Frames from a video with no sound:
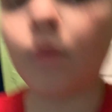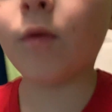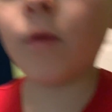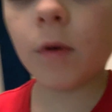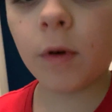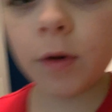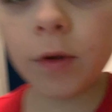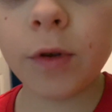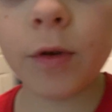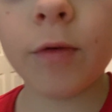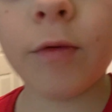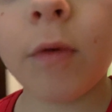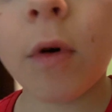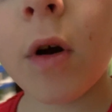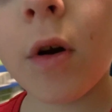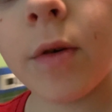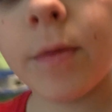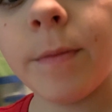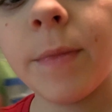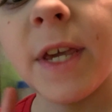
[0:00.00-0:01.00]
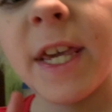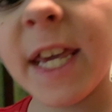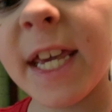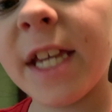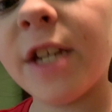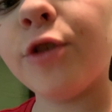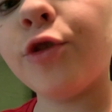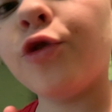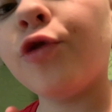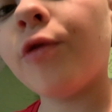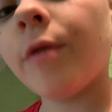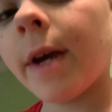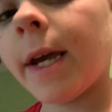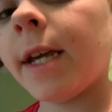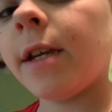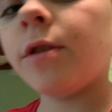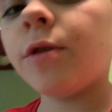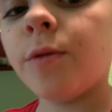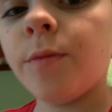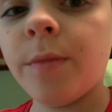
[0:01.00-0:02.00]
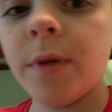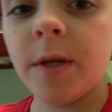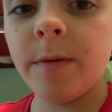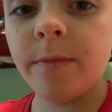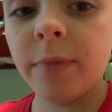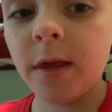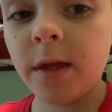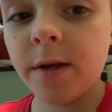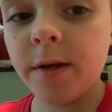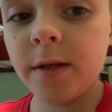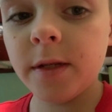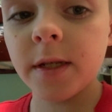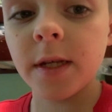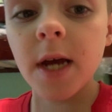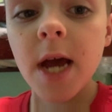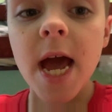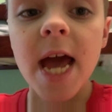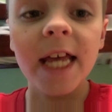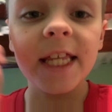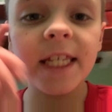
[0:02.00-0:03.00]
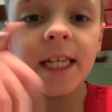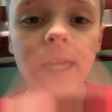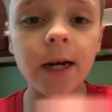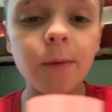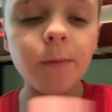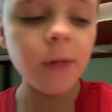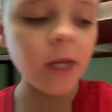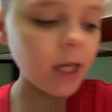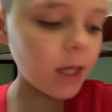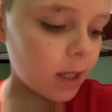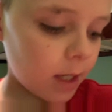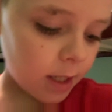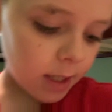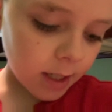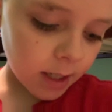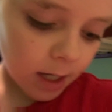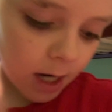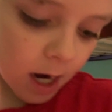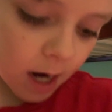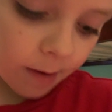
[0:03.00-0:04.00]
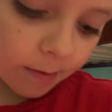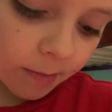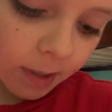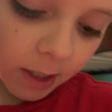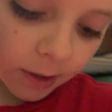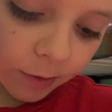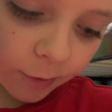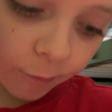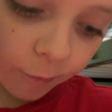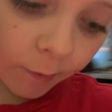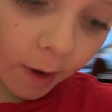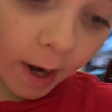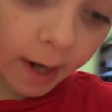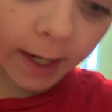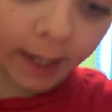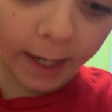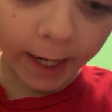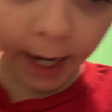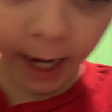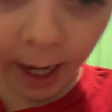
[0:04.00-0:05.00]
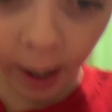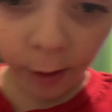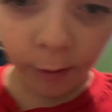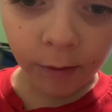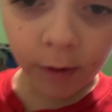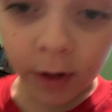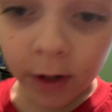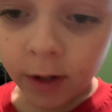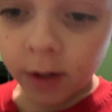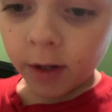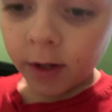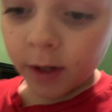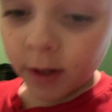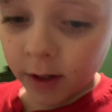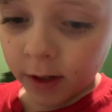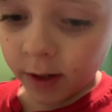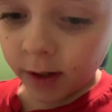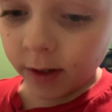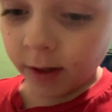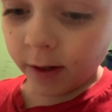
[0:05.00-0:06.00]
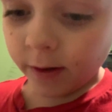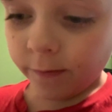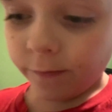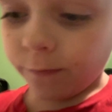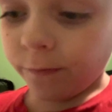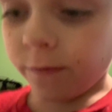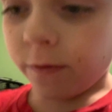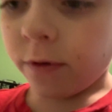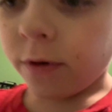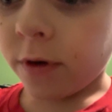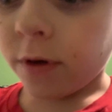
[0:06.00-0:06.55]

or you are being trained to be police. Tell me in the comments right now if